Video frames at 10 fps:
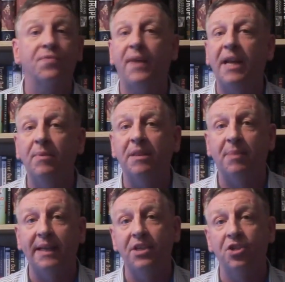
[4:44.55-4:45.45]
fighting with the
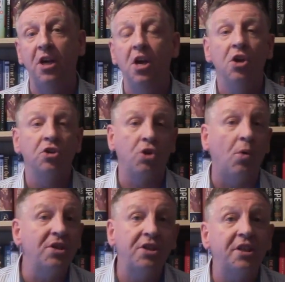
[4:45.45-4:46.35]
police,
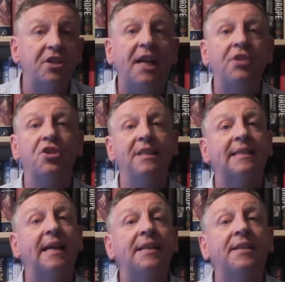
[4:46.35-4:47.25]
going to detention
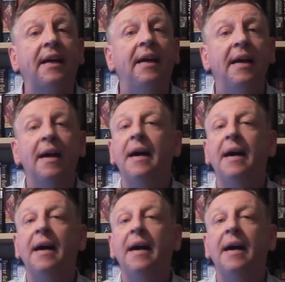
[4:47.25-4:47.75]
centre.